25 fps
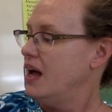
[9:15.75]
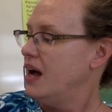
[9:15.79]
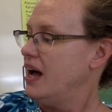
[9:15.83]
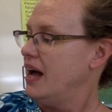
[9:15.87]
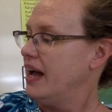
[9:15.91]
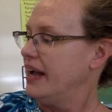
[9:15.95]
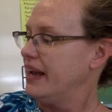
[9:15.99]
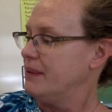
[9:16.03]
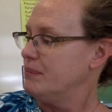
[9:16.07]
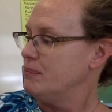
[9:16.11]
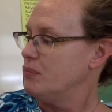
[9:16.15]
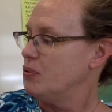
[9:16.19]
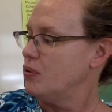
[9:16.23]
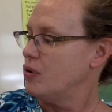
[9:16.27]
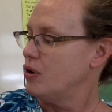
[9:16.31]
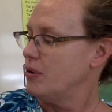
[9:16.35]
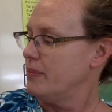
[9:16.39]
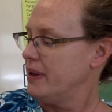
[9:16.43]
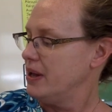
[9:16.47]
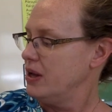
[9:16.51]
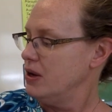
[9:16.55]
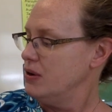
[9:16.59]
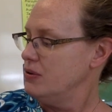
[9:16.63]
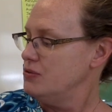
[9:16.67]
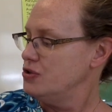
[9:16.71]
I can pour
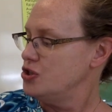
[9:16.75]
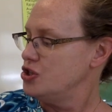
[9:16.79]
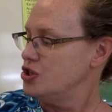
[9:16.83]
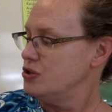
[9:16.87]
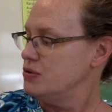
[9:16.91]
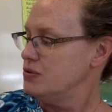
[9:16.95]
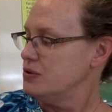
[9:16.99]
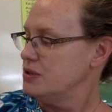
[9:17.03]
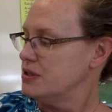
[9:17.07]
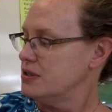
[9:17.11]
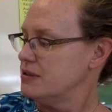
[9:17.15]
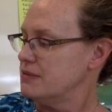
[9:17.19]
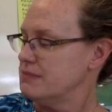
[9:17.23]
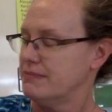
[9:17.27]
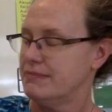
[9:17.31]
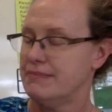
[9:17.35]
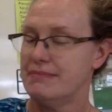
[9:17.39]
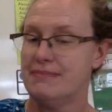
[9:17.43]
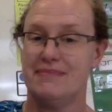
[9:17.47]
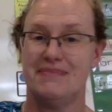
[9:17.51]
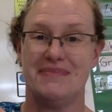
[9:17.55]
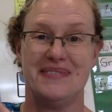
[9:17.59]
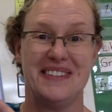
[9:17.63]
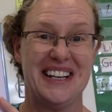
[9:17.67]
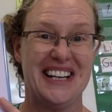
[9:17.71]
my own juice
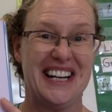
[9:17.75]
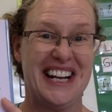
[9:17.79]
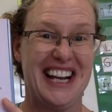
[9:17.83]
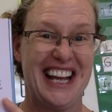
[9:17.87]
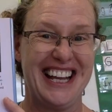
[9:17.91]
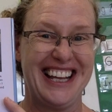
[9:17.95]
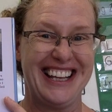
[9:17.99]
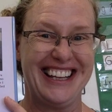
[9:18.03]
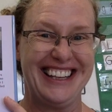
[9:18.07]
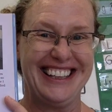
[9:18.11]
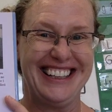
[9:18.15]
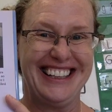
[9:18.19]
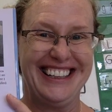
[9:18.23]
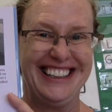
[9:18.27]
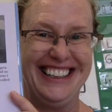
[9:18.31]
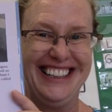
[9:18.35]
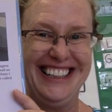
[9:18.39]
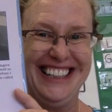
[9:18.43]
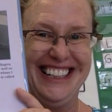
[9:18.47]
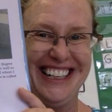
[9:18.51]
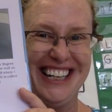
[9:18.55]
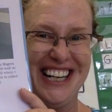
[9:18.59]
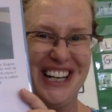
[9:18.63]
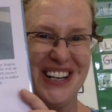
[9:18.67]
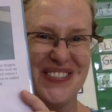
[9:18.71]
and I can
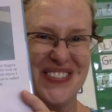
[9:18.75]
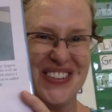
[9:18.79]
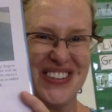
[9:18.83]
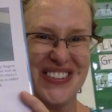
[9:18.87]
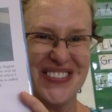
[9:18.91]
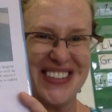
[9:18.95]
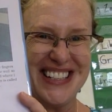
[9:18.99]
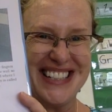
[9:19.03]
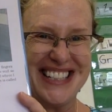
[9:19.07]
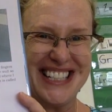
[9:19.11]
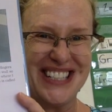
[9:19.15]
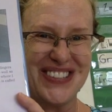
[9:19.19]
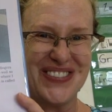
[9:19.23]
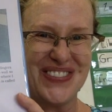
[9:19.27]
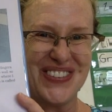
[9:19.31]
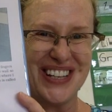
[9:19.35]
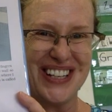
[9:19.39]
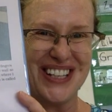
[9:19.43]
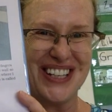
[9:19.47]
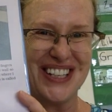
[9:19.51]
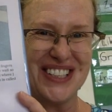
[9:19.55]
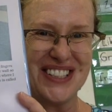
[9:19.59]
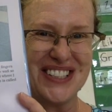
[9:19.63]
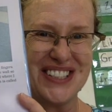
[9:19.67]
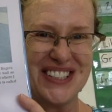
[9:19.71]
clean it up if it
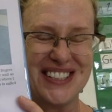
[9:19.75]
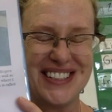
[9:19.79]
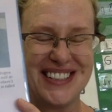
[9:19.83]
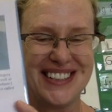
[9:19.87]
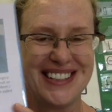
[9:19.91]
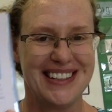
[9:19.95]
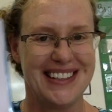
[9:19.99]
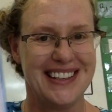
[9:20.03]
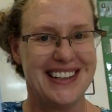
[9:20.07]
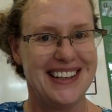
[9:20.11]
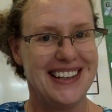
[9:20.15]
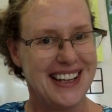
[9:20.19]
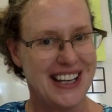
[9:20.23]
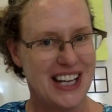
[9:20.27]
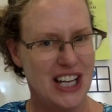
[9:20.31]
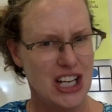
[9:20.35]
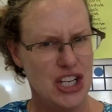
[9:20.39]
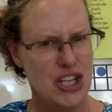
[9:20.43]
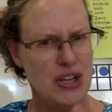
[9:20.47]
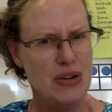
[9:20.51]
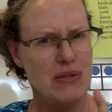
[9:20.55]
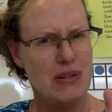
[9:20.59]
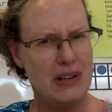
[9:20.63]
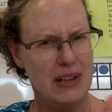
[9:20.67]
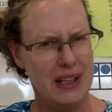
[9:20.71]
spills. Can
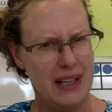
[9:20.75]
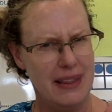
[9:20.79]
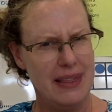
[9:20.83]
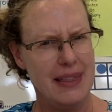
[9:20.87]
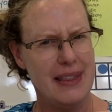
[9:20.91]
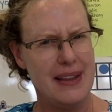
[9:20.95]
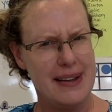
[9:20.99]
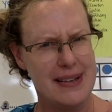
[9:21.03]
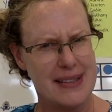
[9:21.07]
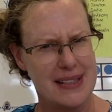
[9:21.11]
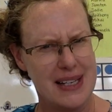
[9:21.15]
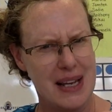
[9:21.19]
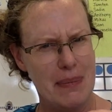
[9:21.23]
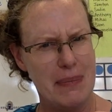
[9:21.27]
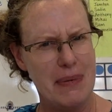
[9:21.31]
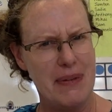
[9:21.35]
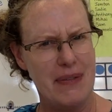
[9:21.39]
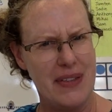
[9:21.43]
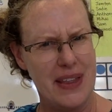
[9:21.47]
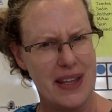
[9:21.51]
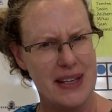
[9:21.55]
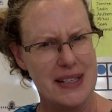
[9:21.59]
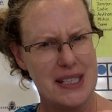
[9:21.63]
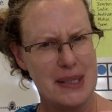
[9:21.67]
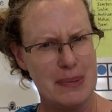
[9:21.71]
you clean things up
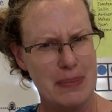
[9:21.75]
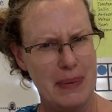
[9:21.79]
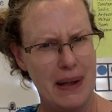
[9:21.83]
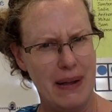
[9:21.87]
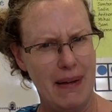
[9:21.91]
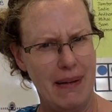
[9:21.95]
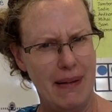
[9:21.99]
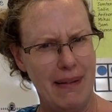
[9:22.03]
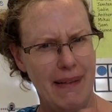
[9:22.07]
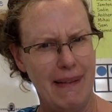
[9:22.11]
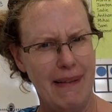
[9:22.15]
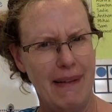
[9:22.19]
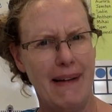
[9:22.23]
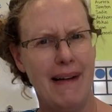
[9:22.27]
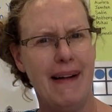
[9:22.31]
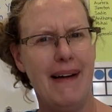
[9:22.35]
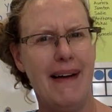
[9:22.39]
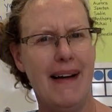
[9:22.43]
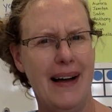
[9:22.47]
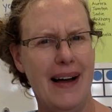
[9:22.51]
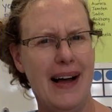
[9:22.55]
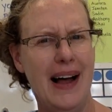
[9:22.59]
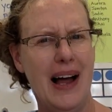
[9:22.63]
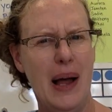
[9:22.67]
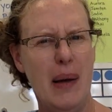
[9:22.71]
if they spill?
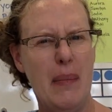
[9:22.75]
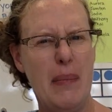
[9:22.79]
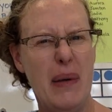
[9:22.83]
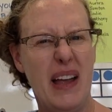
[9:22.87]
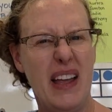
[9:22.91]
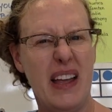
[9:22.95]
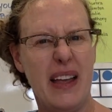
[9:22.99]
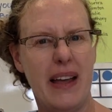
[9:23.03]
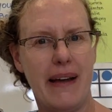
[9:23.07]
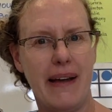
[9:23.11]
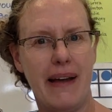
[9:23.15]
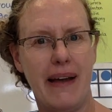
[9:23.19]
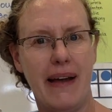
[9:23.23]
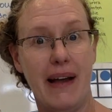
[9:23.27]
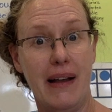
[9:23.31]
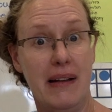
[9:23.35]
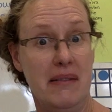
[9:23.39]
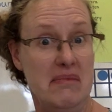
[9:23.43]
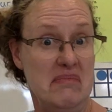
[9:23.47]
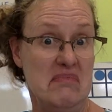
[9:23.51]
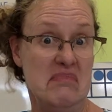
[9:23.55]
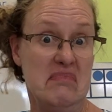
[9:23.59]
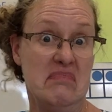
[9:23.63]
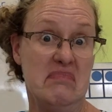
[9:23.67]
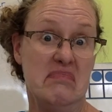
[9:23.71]
I bet you can.
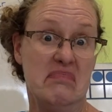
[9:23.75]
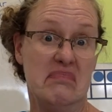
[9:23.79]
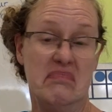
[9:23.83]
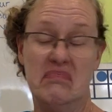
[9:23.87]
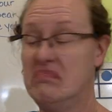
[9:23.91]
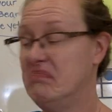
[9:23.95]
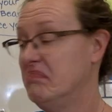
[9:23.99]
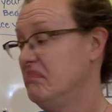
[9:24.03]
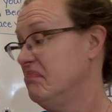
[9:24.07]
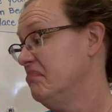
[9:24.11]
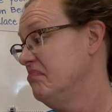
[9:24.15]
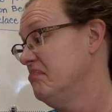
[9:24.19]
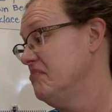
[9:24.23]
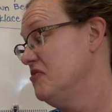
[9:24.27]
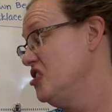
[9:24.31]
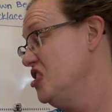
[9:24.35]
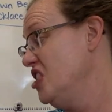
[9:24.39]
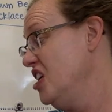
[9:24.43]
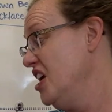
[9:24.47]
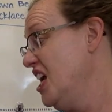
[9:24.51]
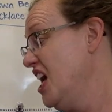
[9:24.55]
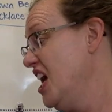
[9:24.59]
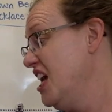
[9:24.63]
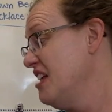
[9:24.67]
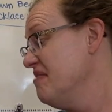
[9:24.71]

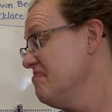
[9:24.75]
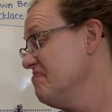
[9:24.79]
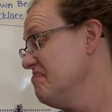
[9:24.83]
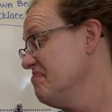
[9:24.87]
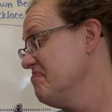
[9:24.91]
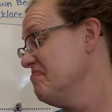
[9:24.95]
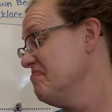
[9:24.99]
She can.